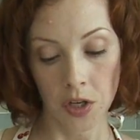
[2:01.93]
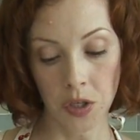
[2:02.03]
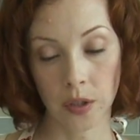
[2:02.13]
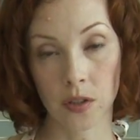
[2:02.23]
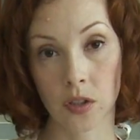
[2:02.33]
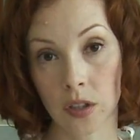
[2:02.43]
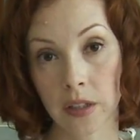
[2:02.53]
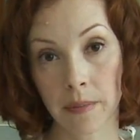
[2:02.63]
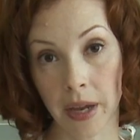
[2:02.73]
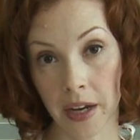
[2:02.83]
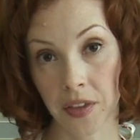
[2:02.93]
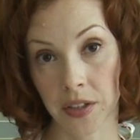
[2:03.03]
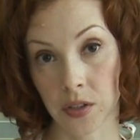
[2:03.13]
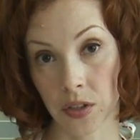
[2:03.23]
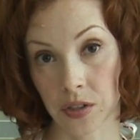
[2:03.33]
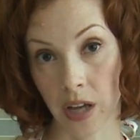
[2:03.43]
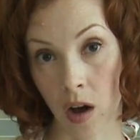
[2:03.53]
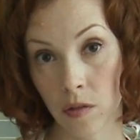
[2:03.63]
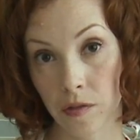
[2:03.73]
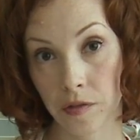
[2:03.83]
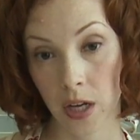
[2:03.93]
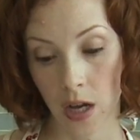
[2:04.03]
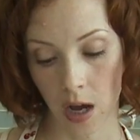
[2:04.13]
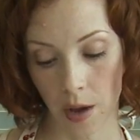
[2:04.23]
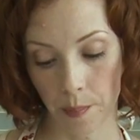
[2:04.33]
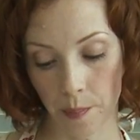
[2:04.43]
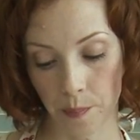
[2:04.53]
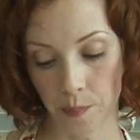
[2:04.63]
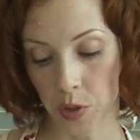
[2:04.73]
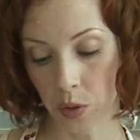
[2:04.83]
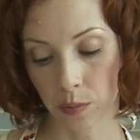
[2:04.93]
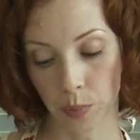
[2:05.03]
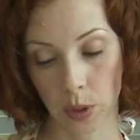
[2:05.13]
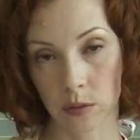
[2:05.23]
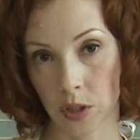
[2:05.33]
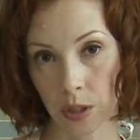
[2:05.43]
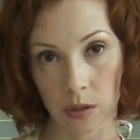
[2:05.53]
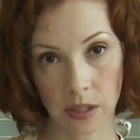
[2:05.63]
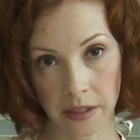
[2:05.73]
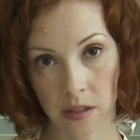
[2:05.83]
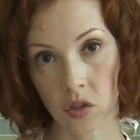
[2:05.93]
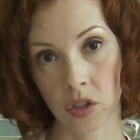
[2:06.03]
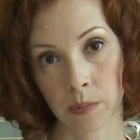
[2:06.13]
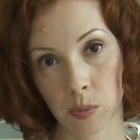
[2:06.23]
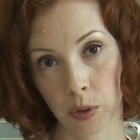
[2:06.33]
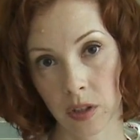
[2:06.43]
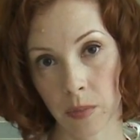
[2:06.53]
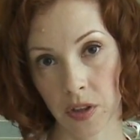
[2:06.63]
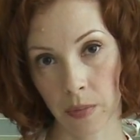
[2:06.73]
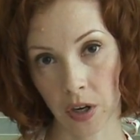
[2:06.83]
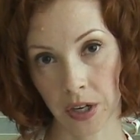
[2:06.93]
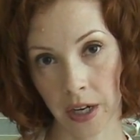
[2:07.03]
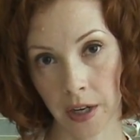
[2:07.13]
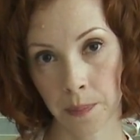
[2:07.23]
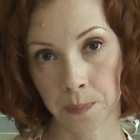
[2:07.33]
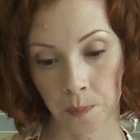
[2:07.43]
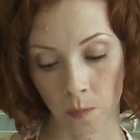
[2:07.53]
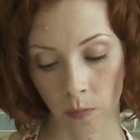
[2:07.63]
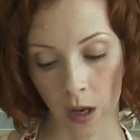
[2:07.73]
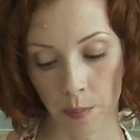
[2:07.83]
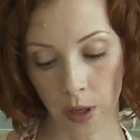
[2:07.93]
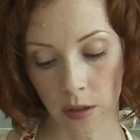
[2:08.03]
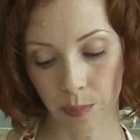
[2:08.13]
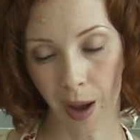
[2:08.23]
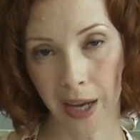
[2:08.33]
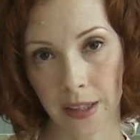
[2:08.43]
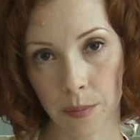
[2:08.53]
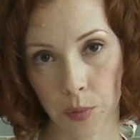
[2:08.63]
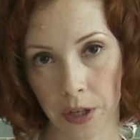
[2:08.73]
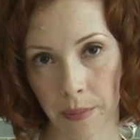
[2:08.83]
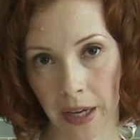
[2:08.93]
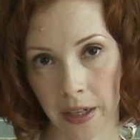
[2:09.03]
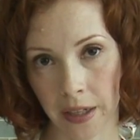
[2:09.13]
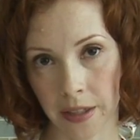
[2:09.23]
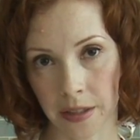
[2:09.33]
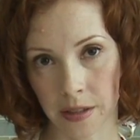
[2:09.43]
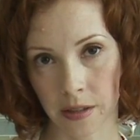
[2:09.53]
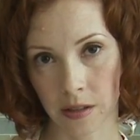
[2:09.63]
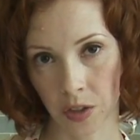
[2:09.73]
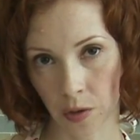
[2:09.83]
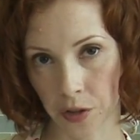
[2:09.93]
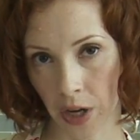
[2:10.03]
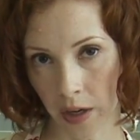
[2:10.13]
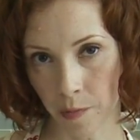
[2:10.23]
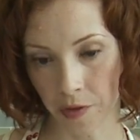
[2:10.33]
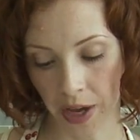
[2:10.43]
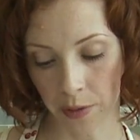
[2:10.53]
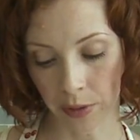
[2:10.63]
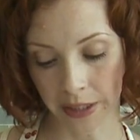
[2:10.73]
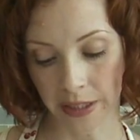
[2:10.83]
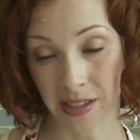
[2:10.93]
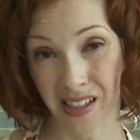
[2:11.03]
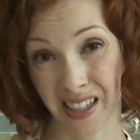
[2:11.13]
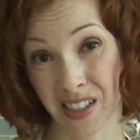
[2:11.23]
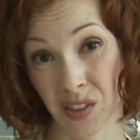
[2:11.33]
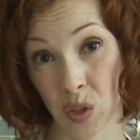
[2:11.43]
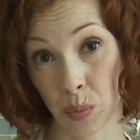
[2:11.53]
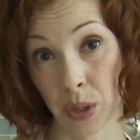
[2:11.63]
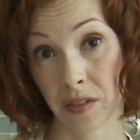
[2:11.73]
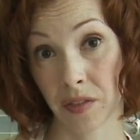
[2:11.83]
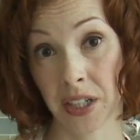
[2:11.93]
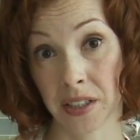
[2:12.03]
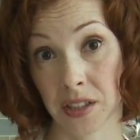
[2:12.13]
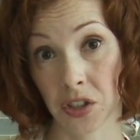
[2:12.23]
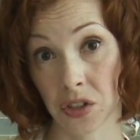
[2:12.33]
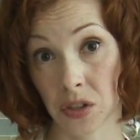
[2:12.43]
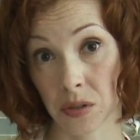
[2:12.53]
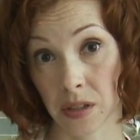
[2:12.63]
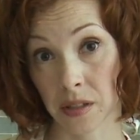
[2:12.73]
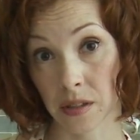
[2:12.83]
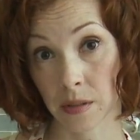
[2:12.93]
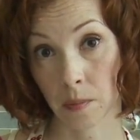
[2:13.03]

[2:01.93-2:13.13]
You could certainly make these yourself. You could slice the strips, put them in the marinade, but buying them pre-made is, if you're not up for that, really easy, and it's super convenient to just use these.